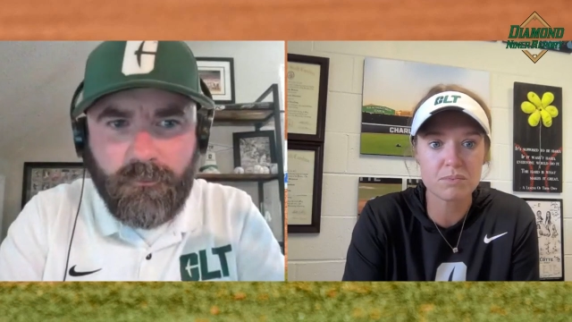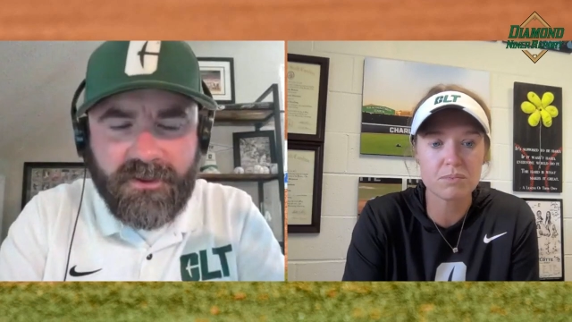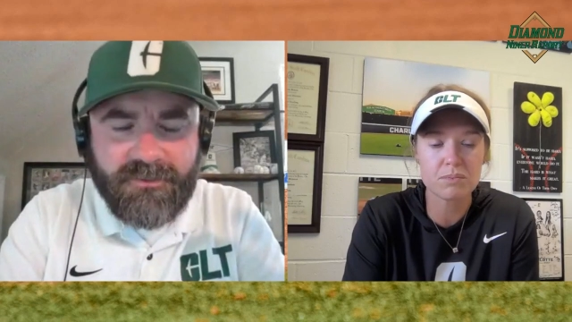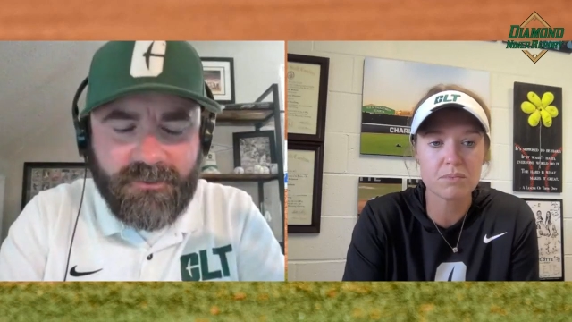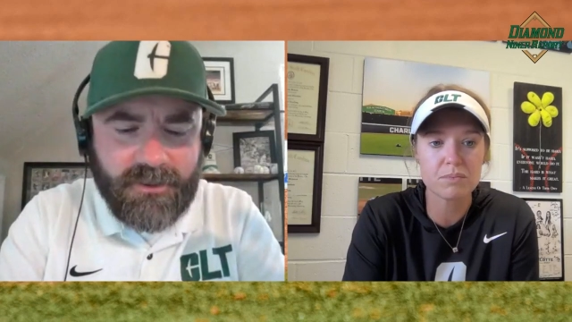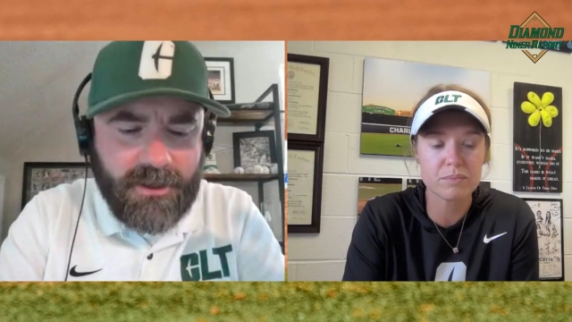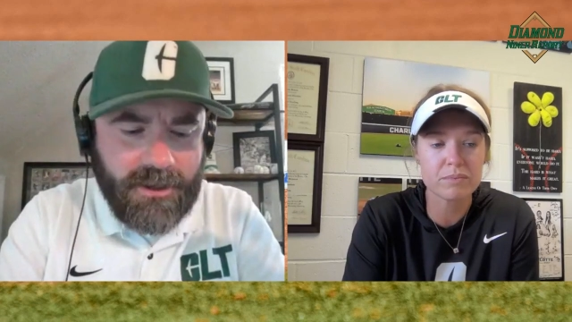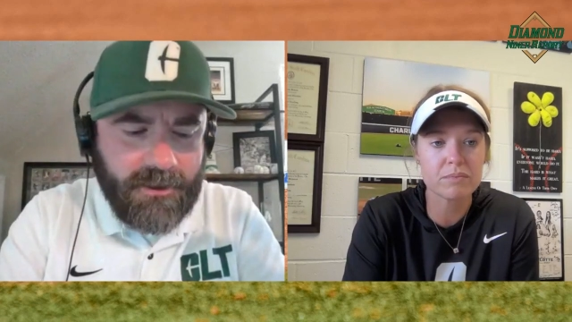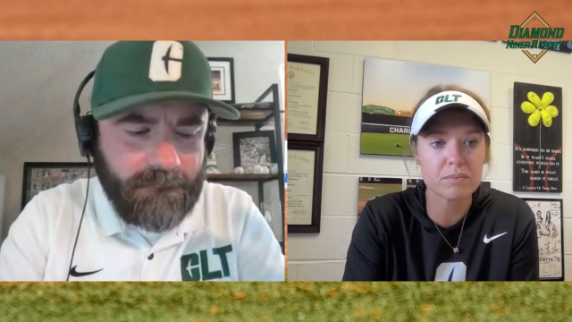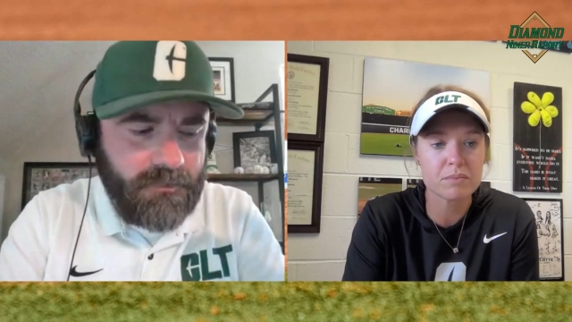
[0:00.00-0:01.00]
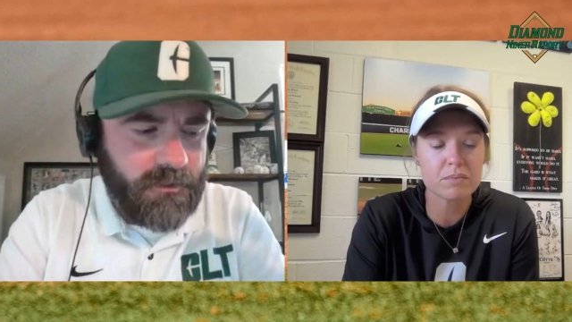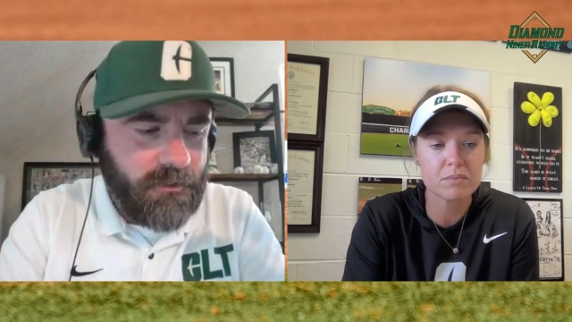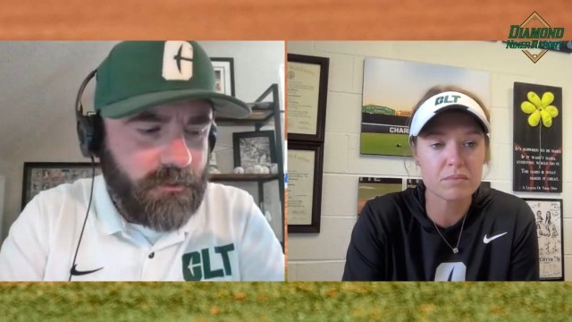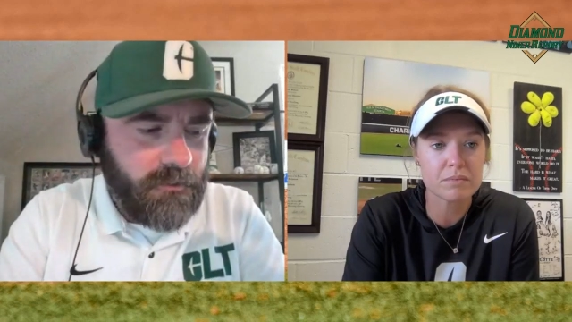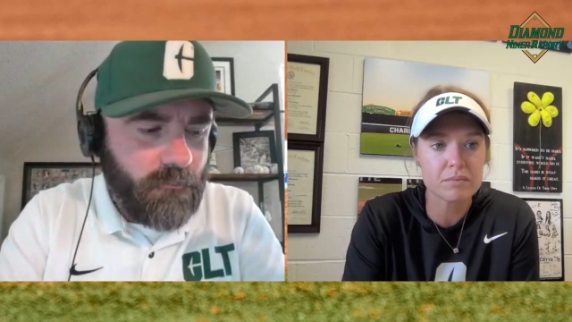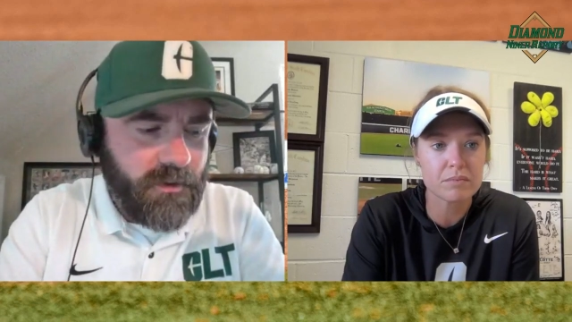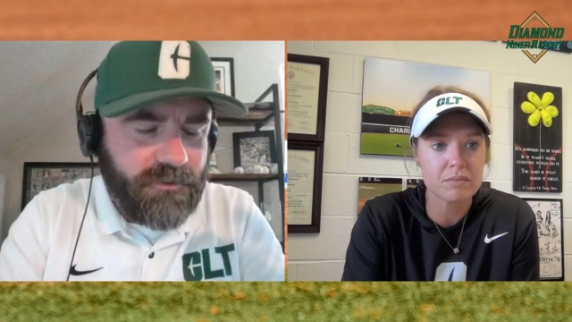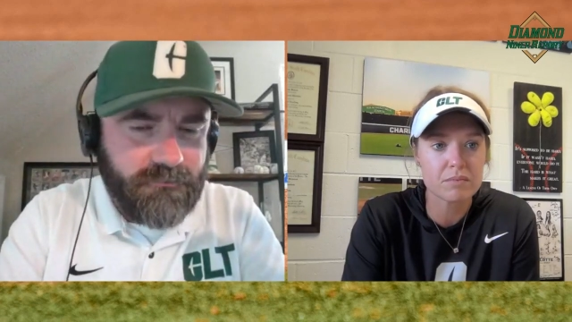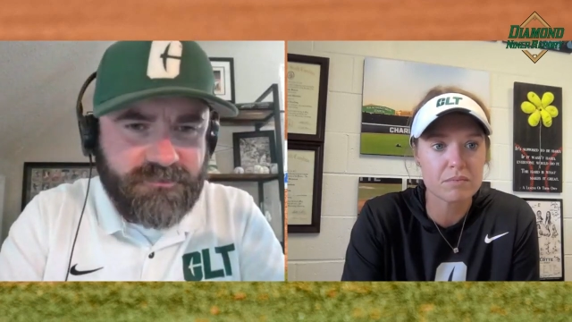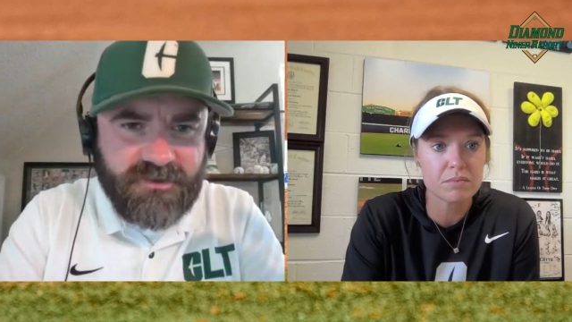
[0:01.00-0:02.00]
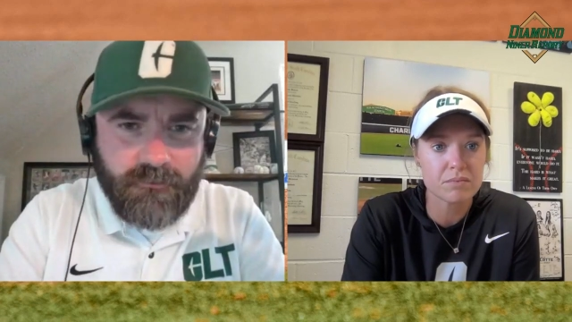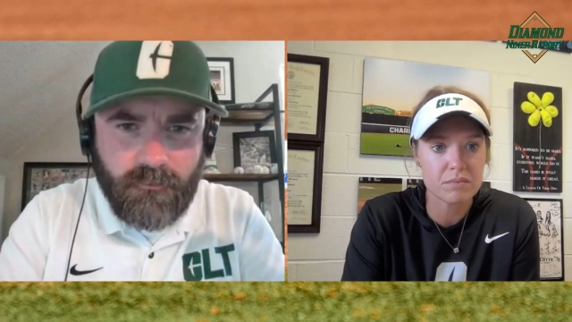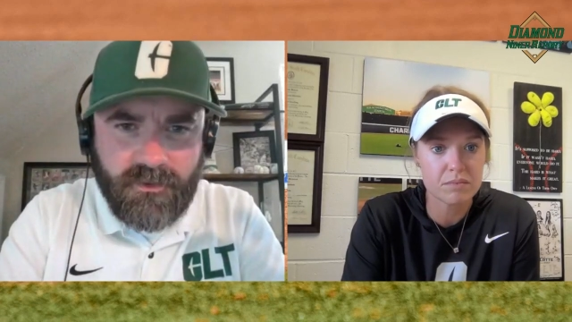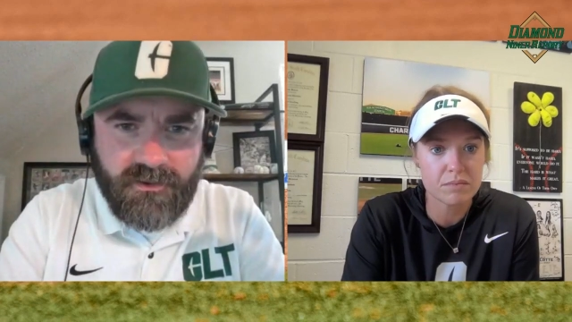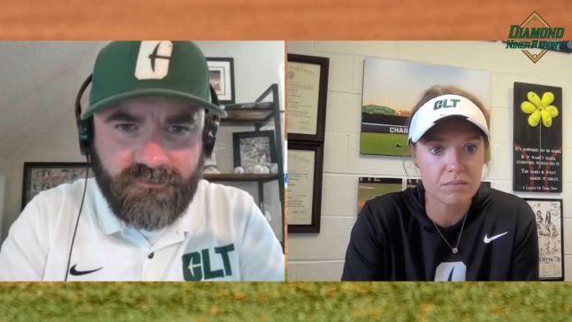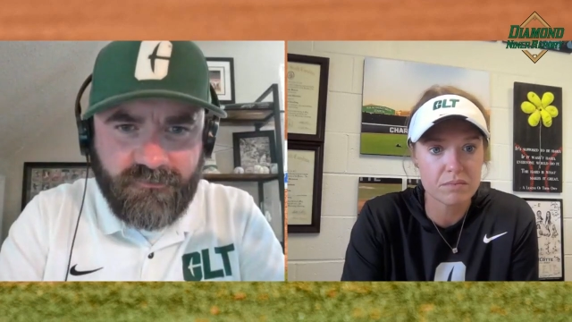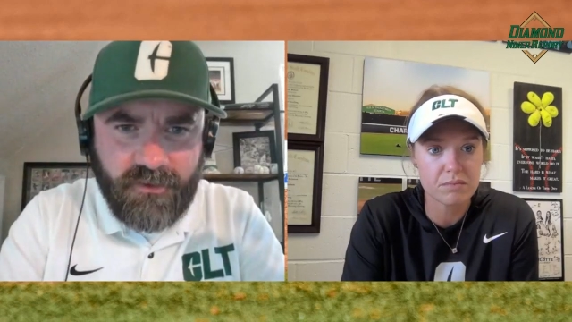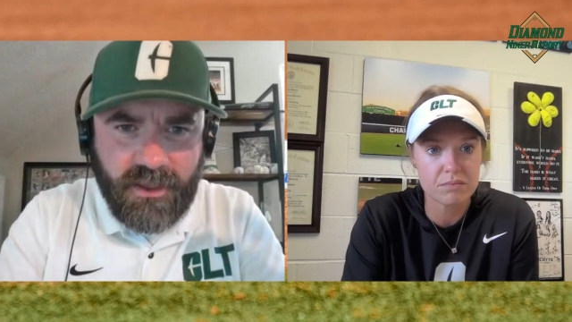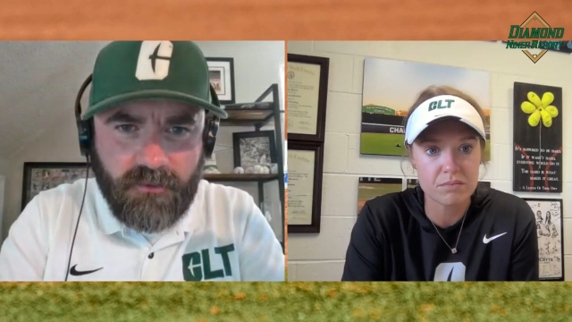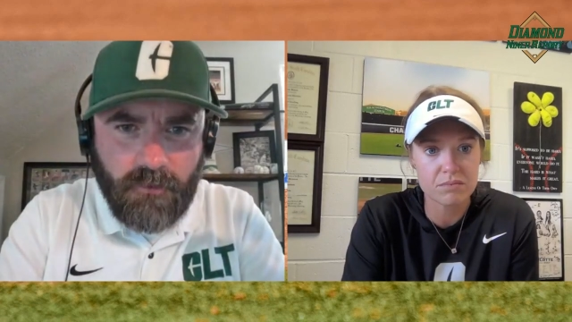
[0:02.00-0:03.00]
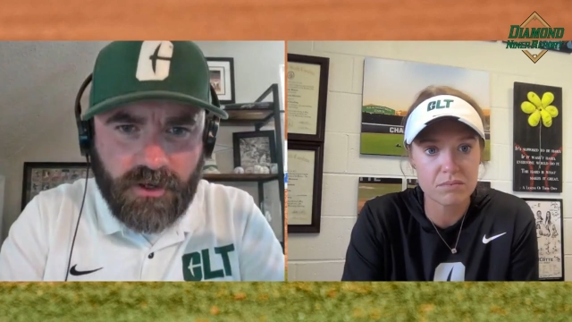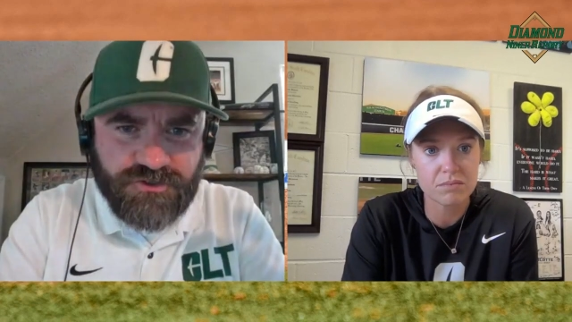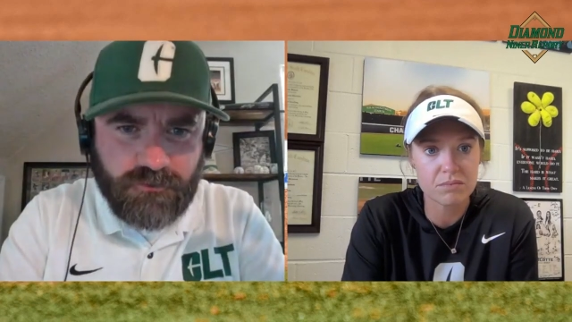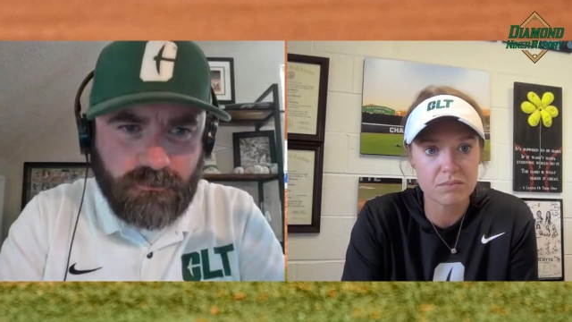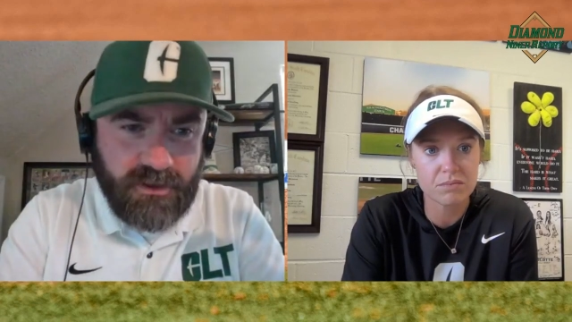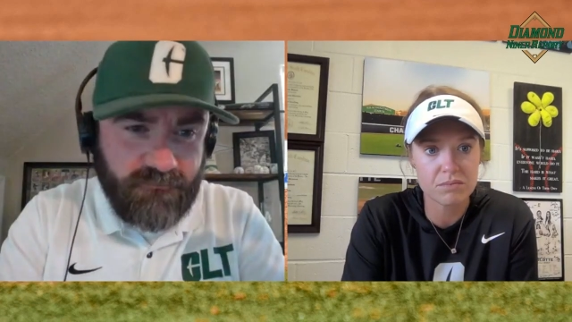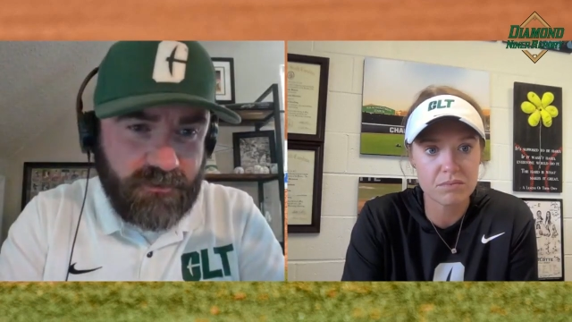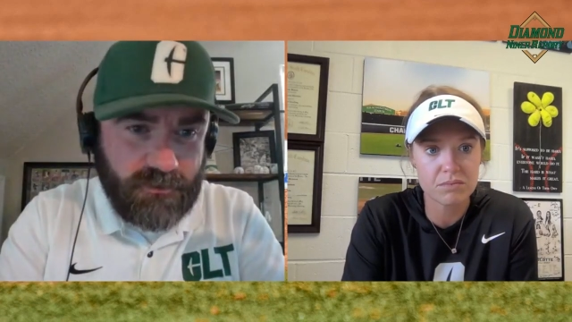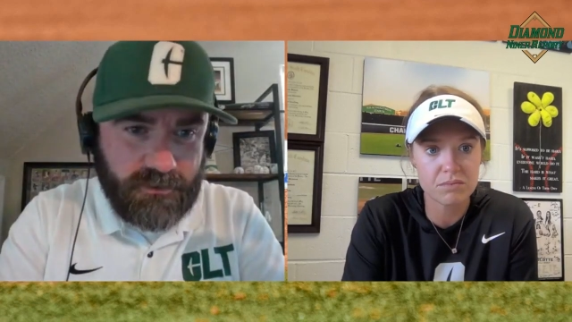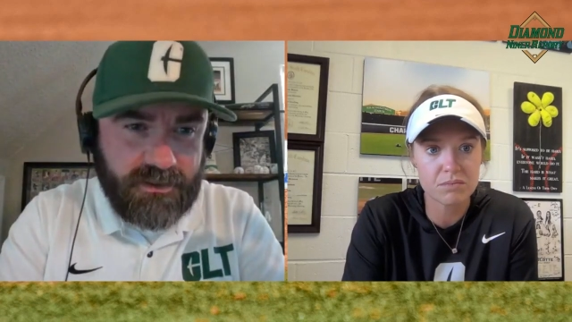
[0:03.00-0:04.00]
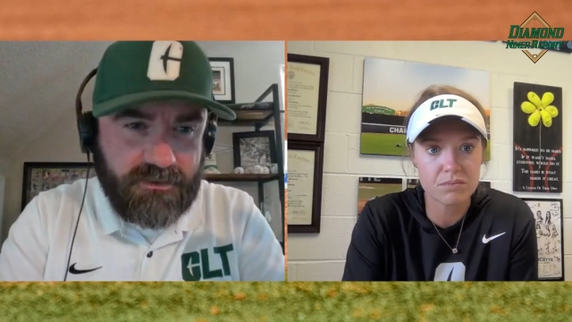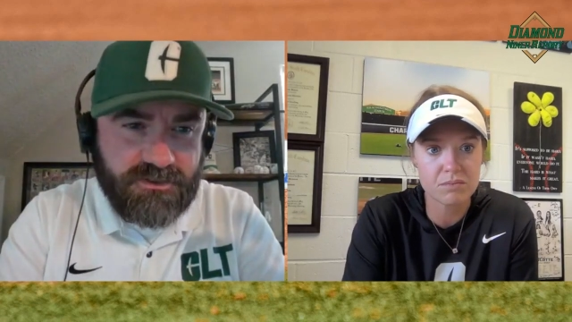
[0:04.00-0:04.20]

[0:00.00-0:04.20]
Speaker 1: with um, with Southern Miss and Marshall leaving the league